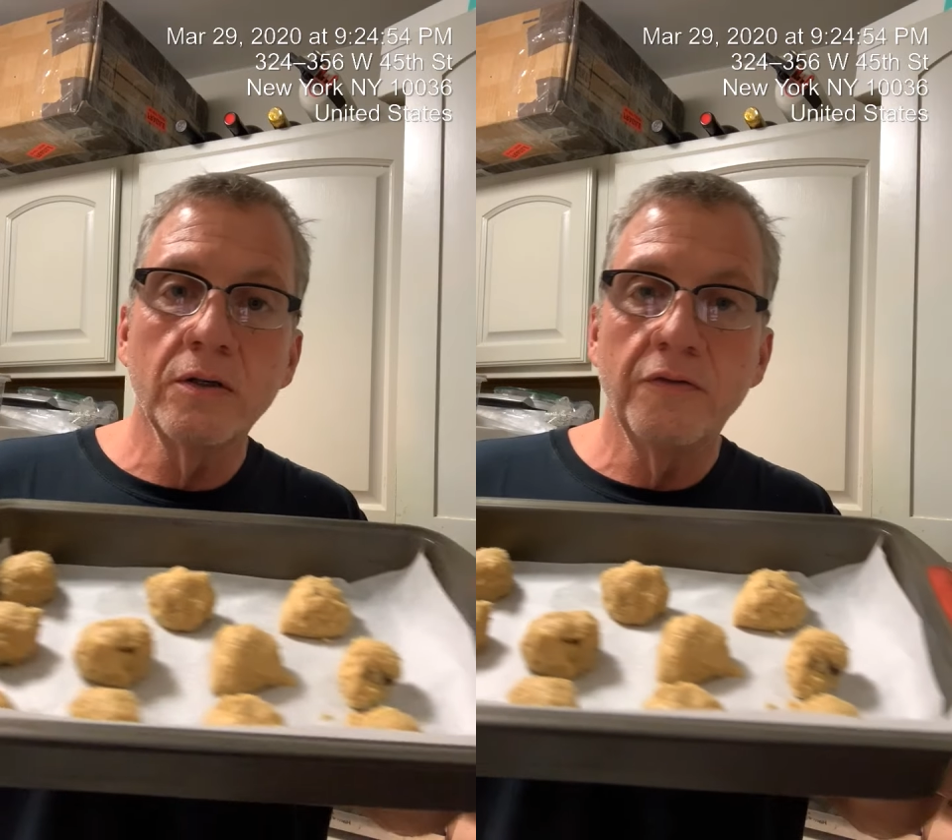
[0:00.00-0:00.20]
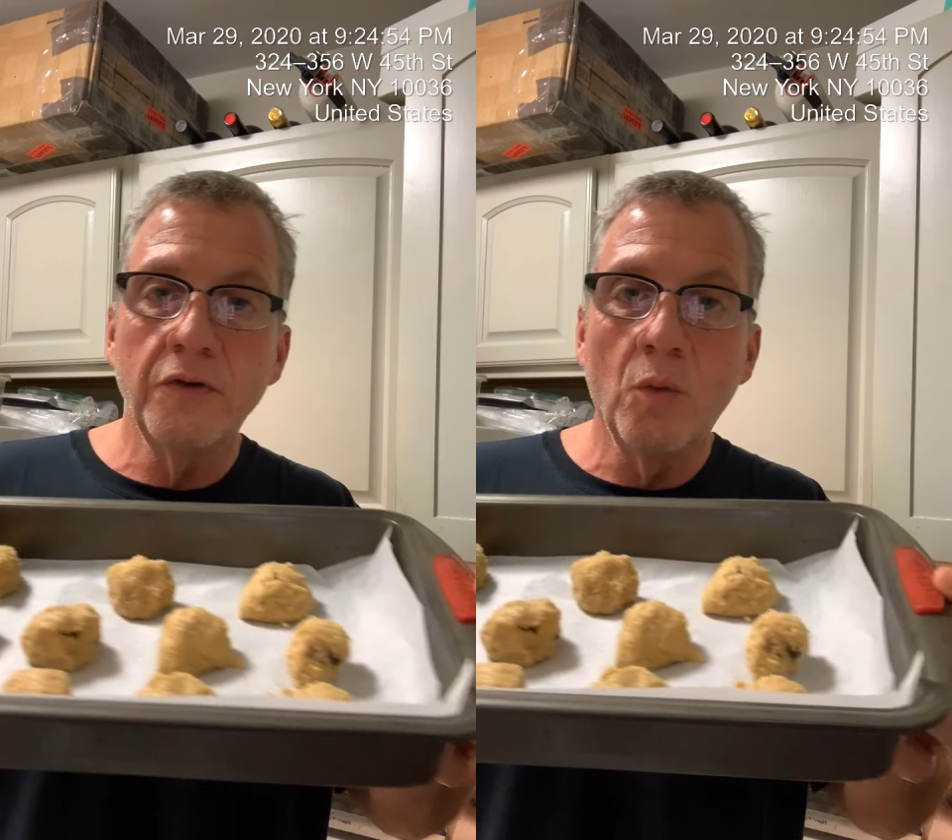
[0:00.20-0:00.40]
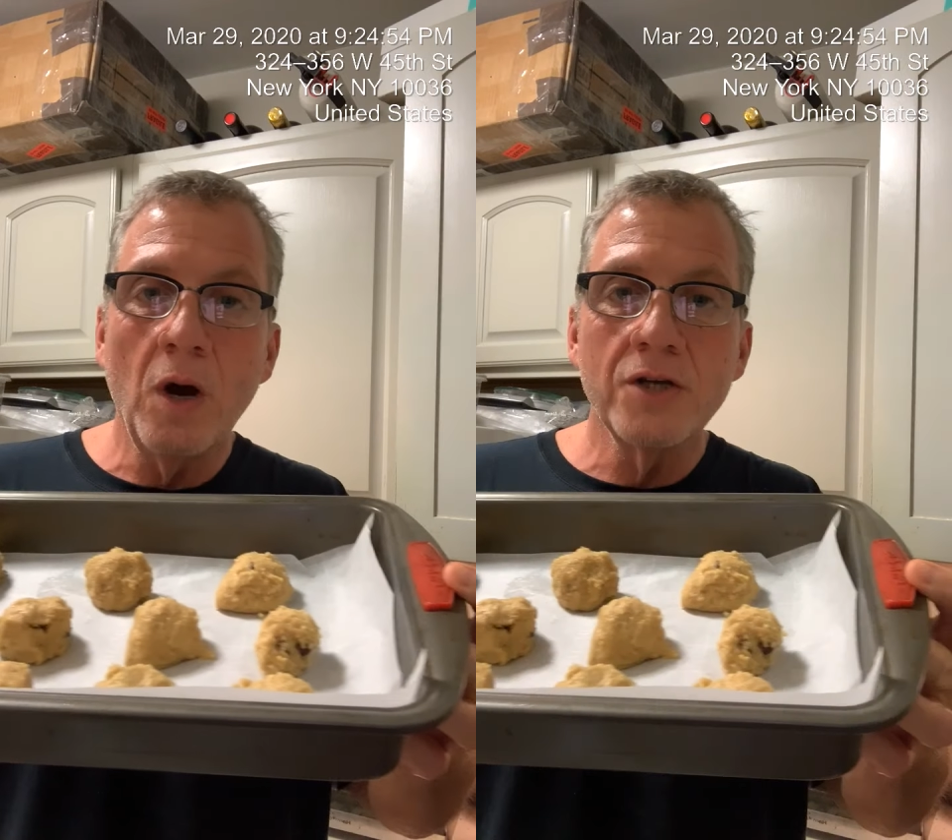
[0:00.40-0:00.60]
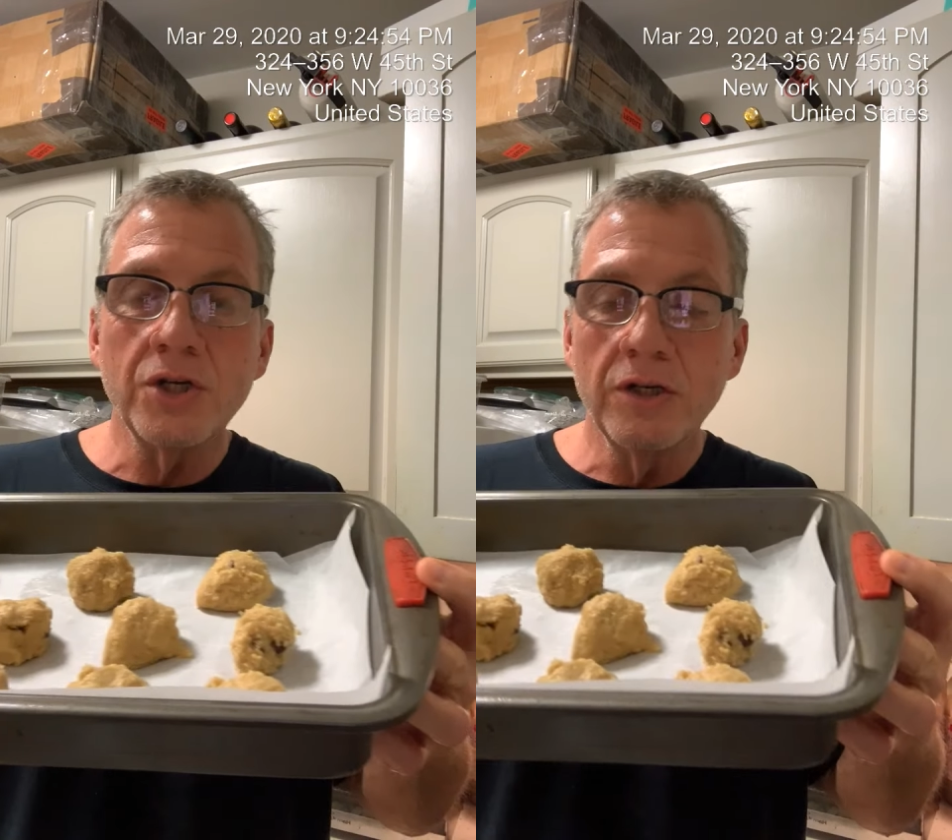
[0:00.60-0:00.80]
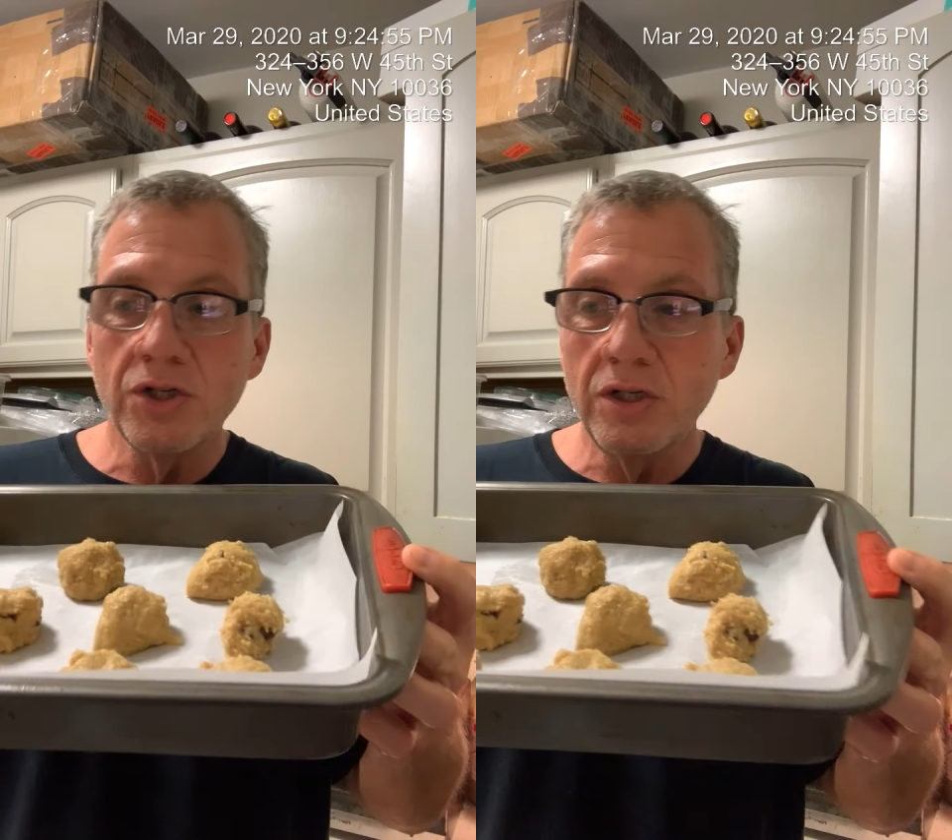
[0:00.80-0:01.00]
if you're
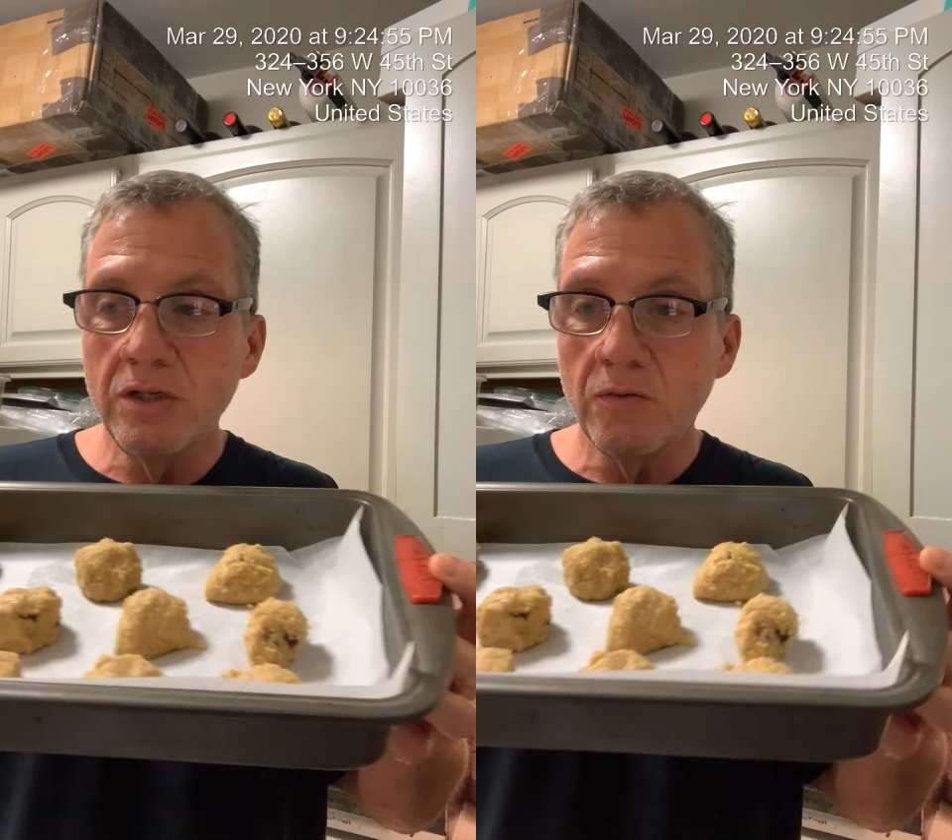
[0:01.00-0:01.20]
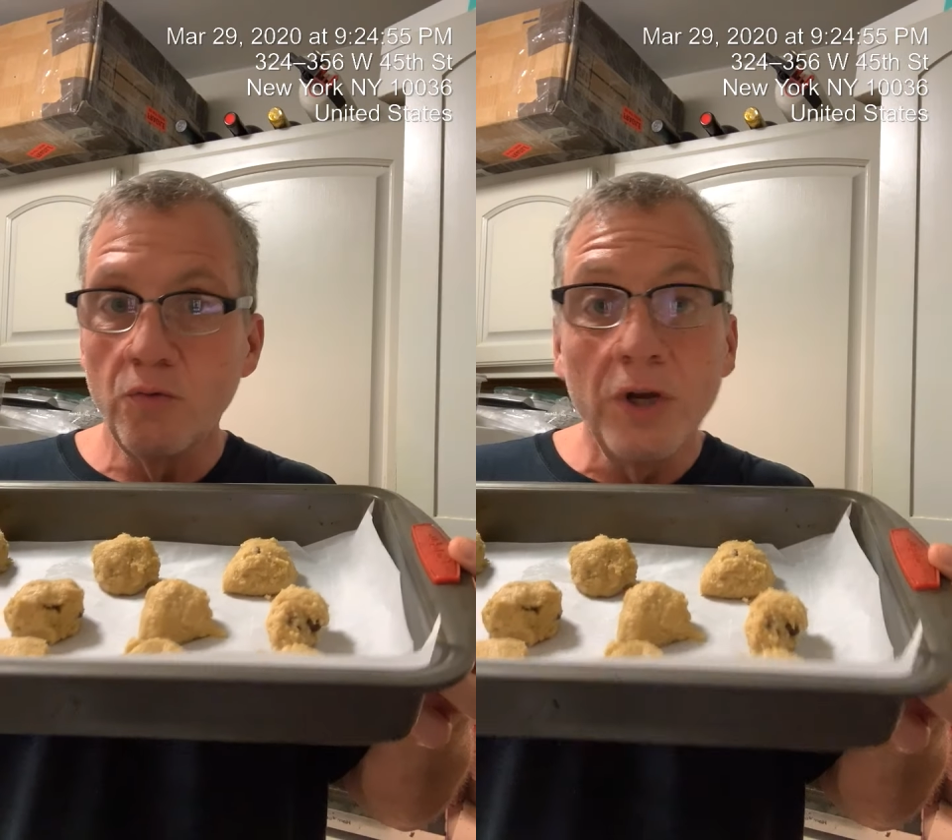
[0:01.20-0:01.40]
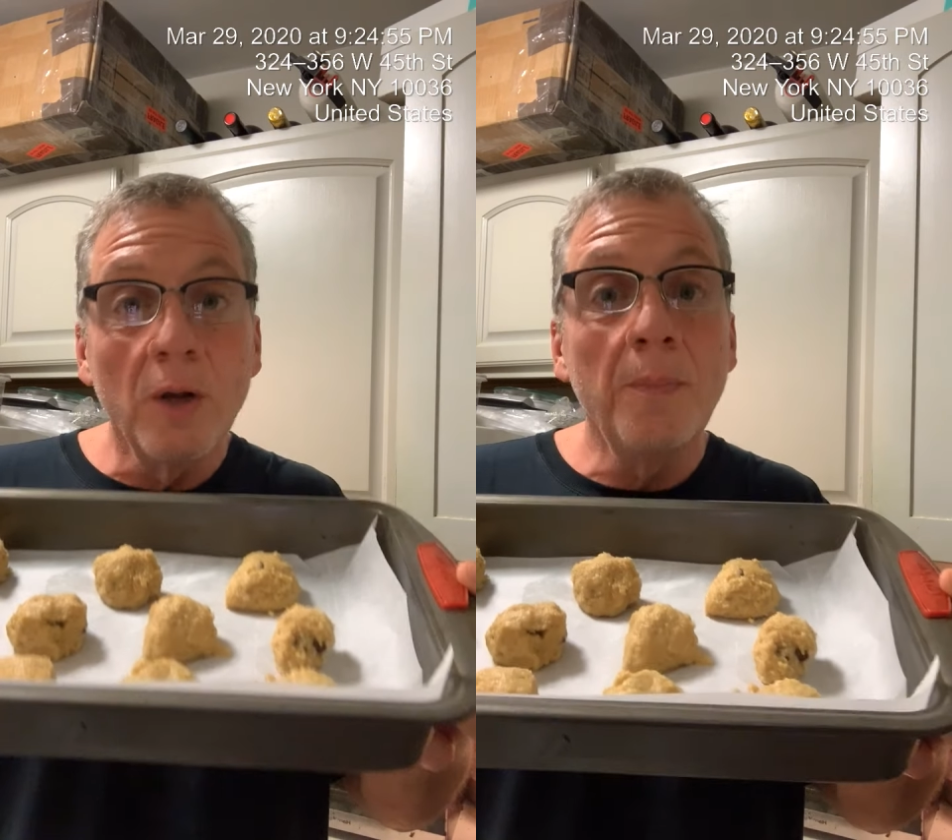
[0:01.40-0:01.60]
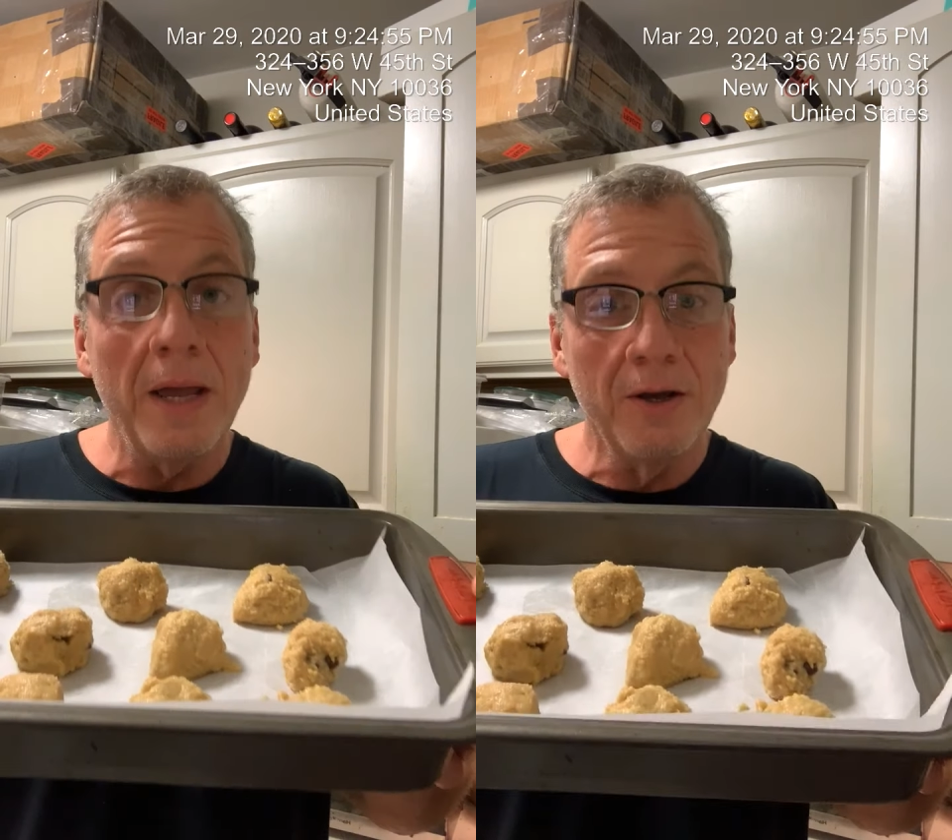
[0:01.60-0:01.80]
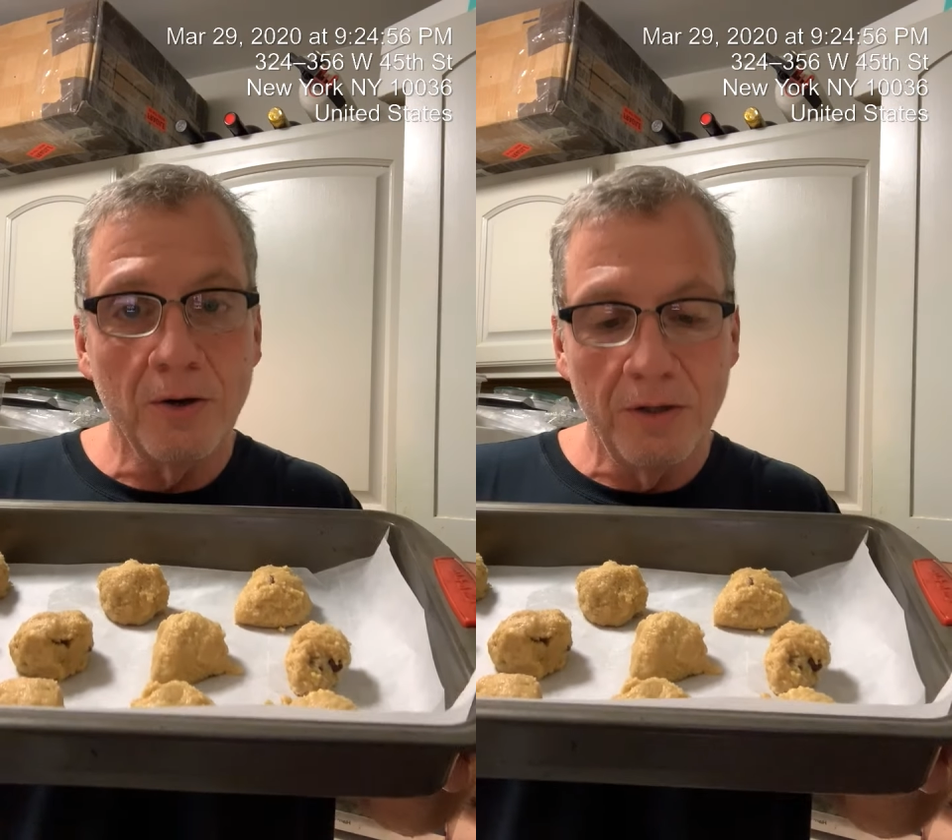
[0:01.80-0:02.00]
watching, she's a real baker,